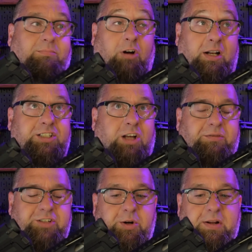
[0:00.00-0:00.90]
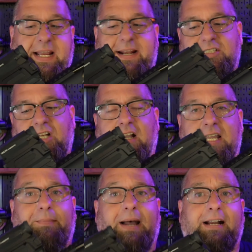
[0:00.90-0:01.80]
really soft shooting and it's
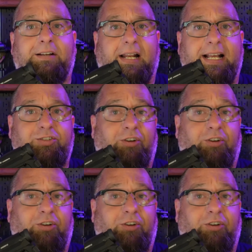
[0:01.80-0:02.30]
locking back on the last